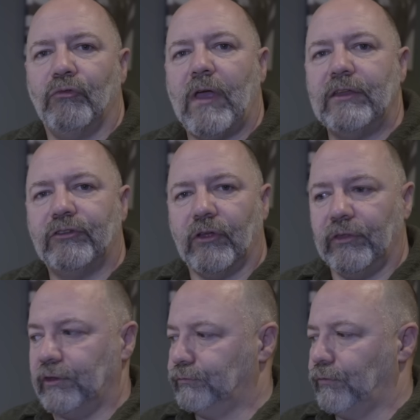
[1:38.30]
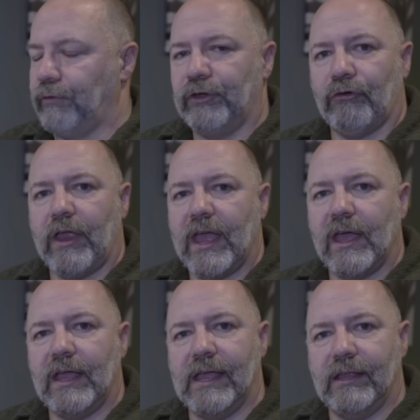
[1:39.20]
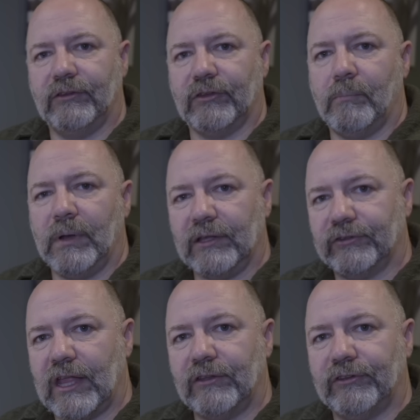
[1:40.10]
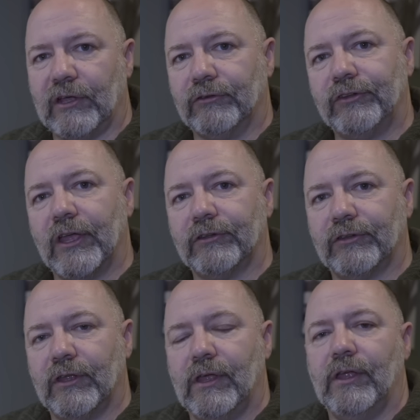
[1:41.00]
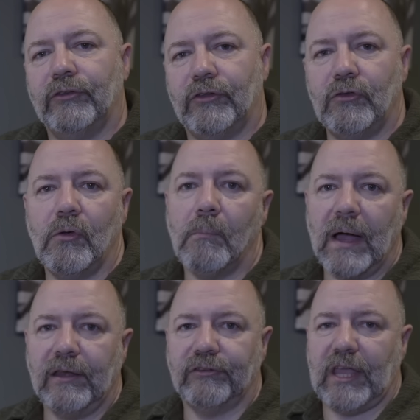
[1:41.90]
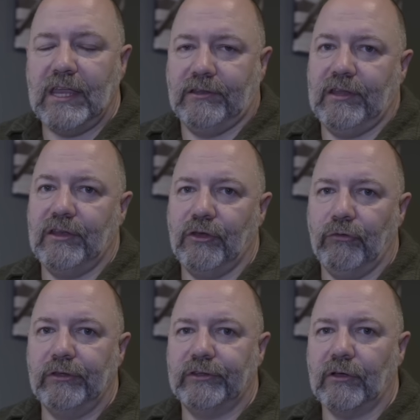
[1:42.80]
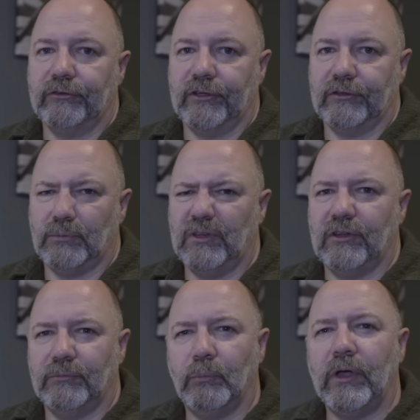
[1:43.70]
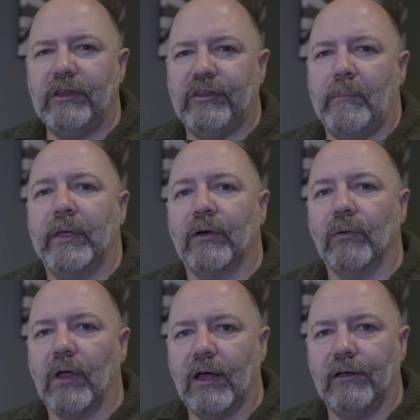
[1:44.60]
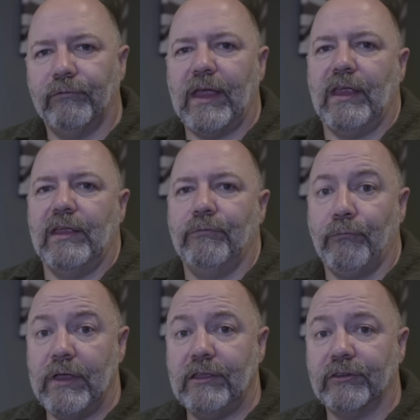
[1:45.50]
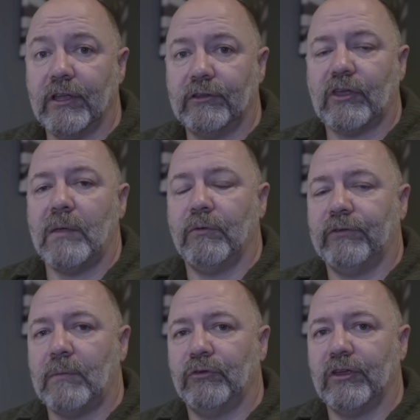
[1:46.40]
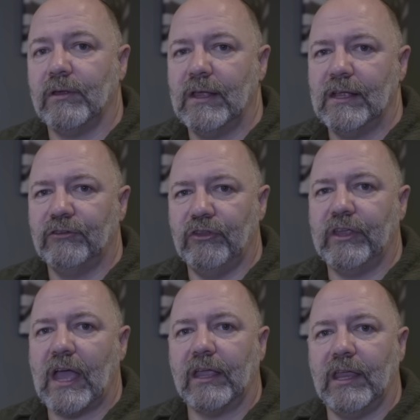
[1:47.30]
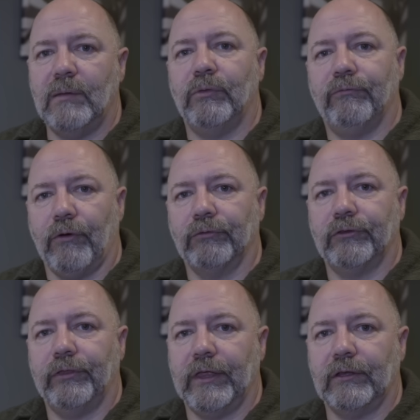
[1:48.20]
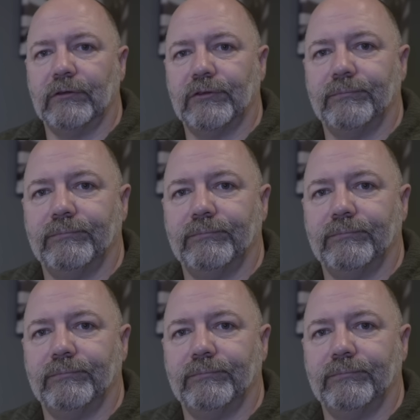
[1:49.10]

range on this refrigerator is +10 Celsius to -18 degrees Celsius, which is pretty typical of a freezer type of temperature. So you can keep frozen things.